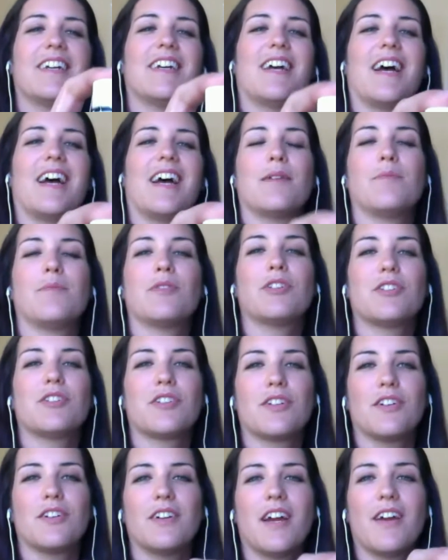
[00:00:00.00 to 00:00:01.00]
I'm
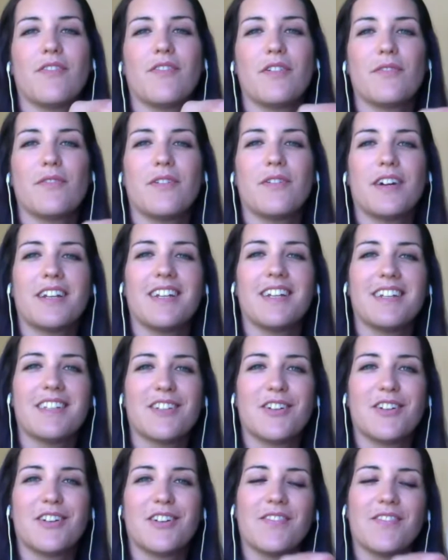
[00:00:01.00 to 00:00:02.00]
sure everyone has
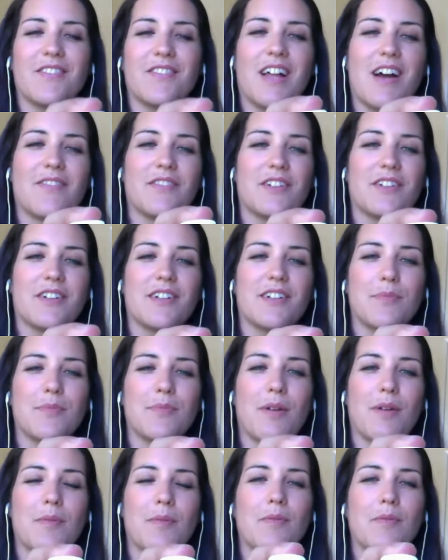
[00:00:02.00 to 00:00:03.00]
heard of lavender. It's
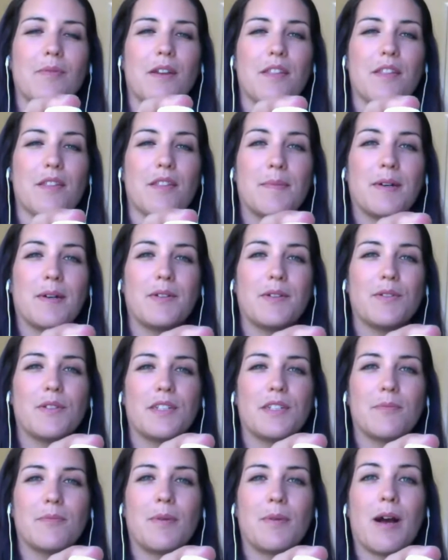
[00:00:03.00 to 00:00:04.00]
probably one of the
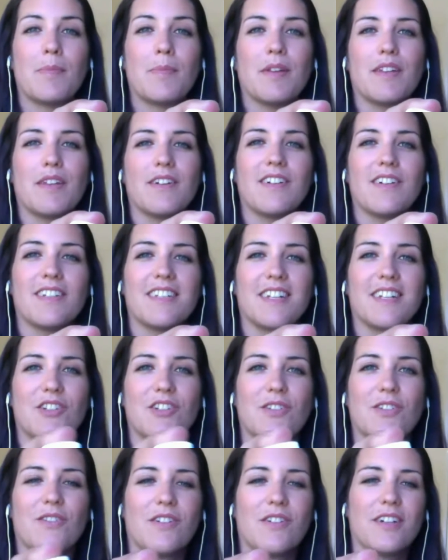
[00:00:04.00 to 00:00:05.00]
most popular
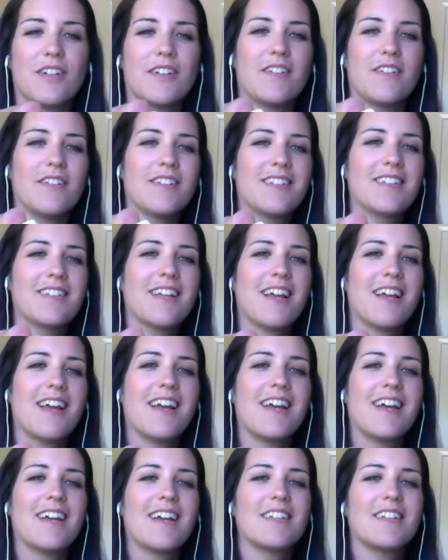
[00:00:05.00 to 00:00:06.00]
essential oils.
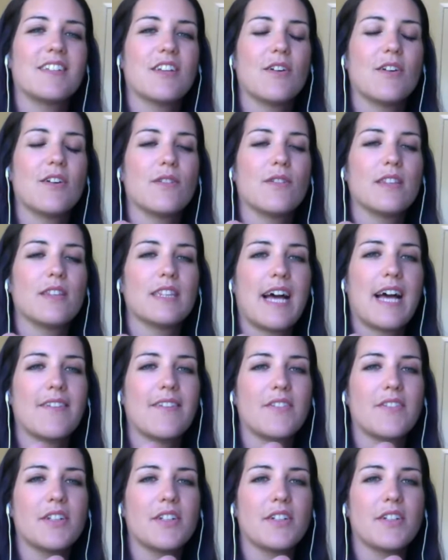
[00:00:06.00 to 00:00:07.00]
So
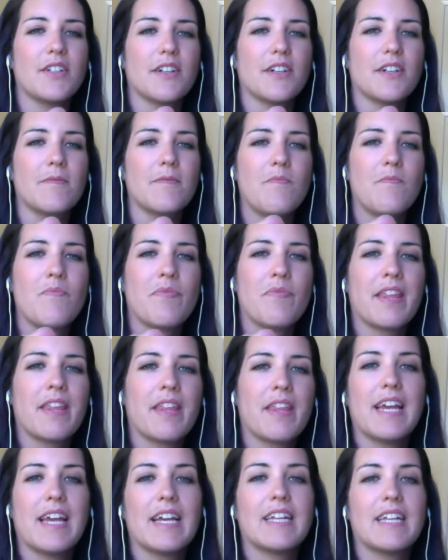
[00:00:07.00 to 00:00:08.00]
lavender
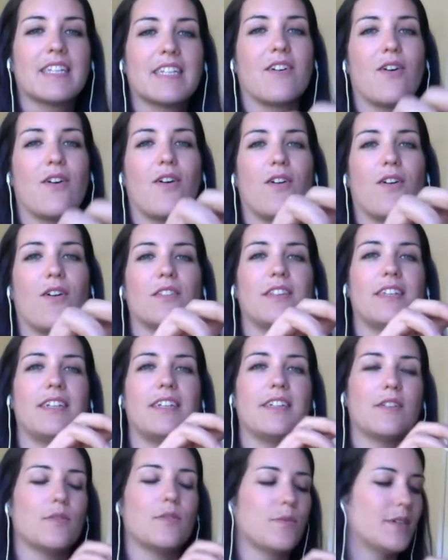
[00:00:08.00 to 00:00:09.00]
is called
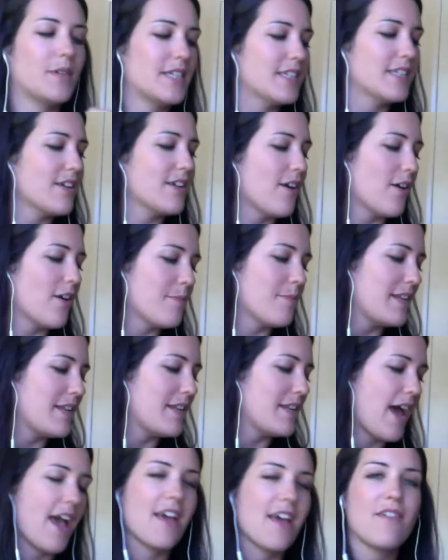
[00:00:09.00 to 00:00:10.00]
the Swiss Army
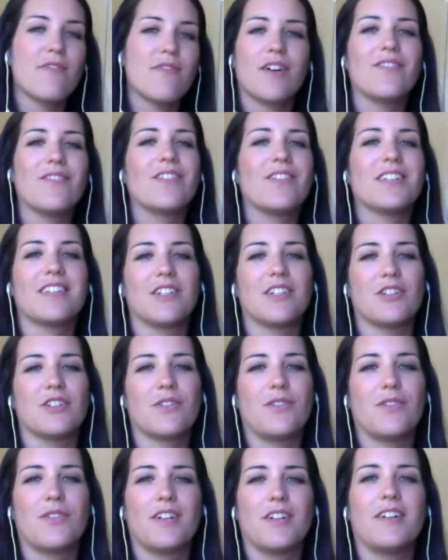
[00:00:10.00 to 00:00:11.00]
knife of
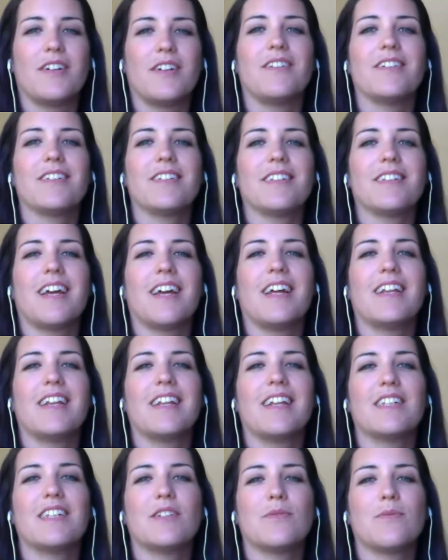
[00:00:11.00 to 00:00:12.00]
essential oils,
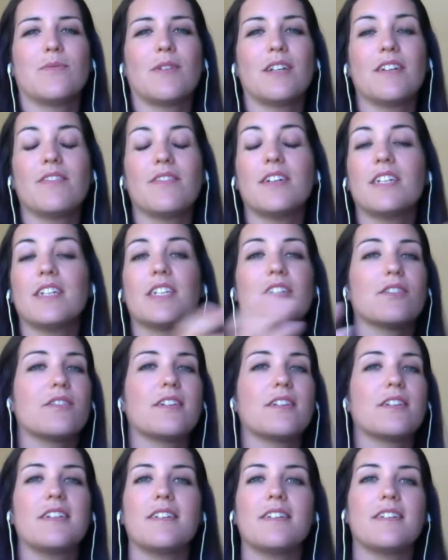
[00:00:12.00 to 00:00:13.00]
and it's one of
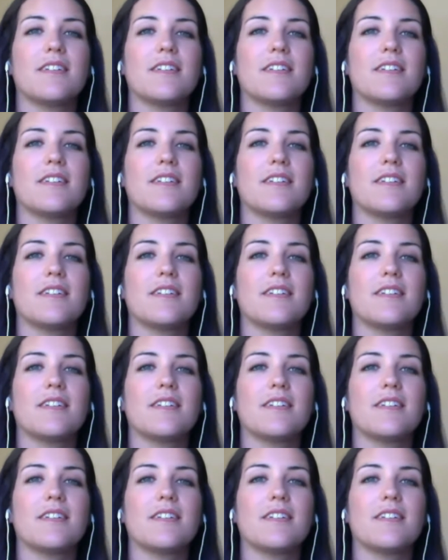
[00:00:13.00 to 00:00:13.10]
history's